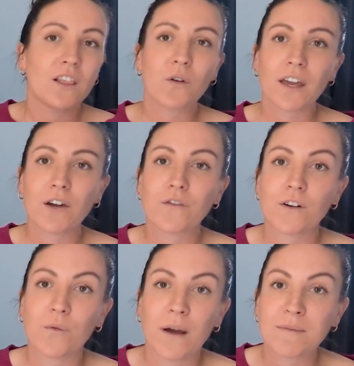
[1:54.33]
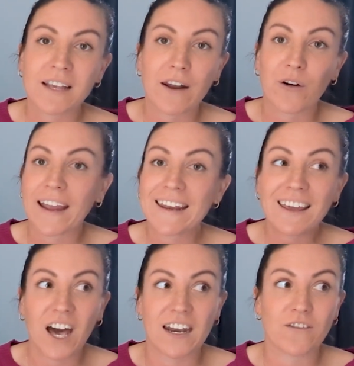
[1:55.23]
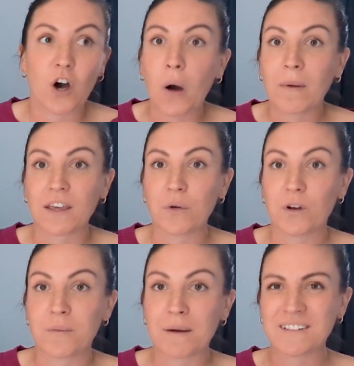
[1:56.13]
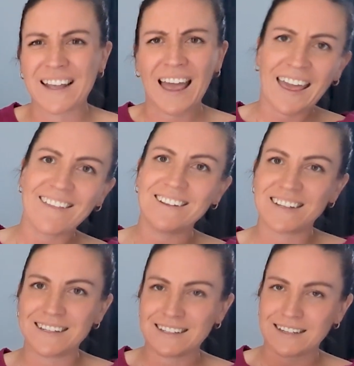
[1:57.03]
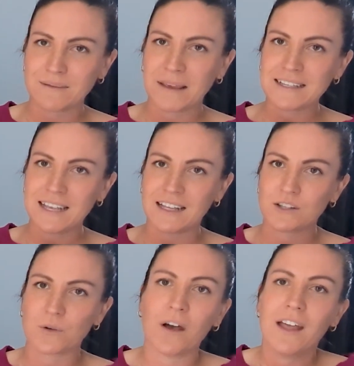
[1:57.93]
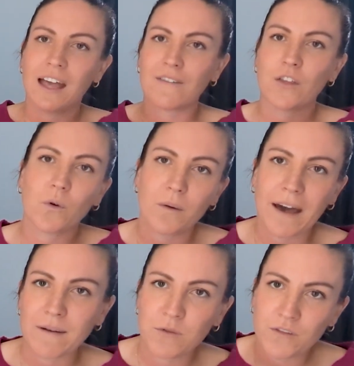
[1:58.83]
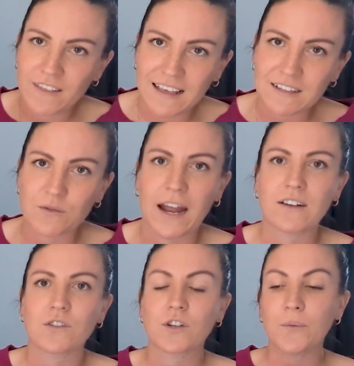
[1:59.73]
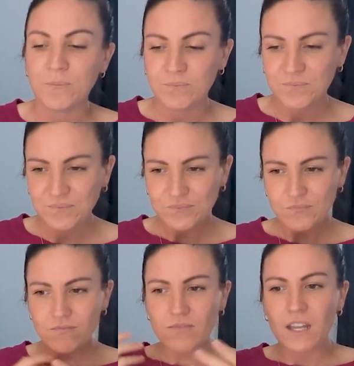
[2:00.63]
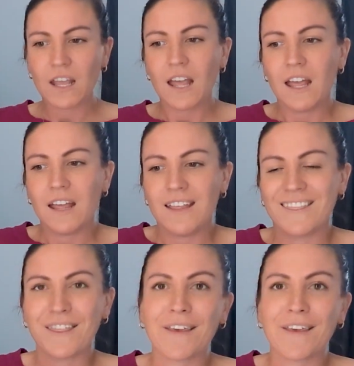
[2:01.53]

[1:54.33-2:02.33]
looking over a website or any kind of copy, you want to be able to say, hey, this sentence doesn't make sense, or have you thought about moving these around? So the